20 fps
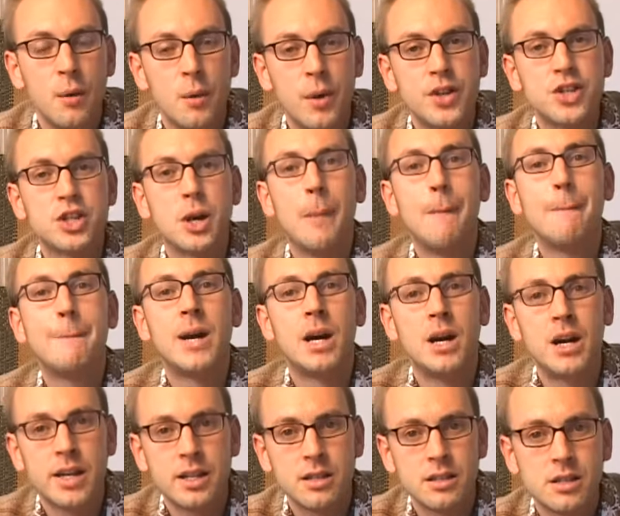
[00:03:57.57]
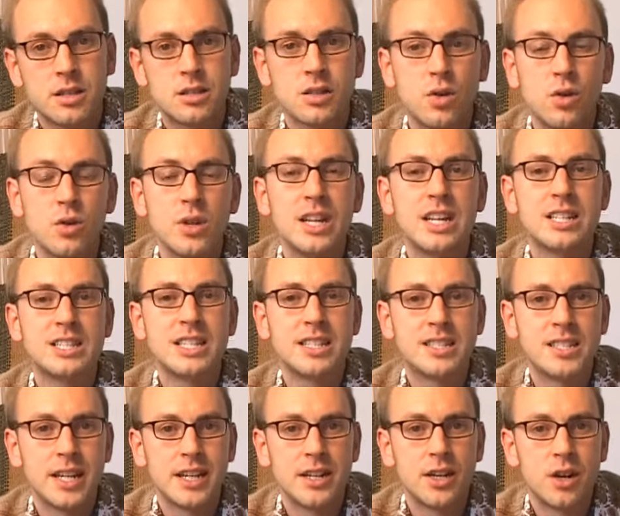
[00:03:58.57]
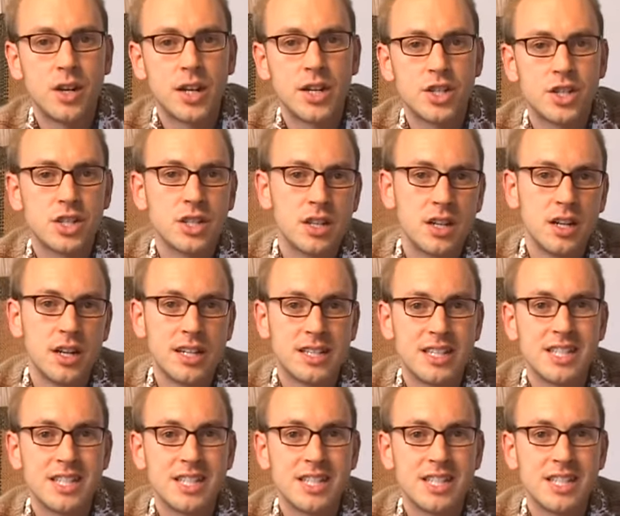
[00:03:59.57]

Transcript: which compiles all the existing knowledge and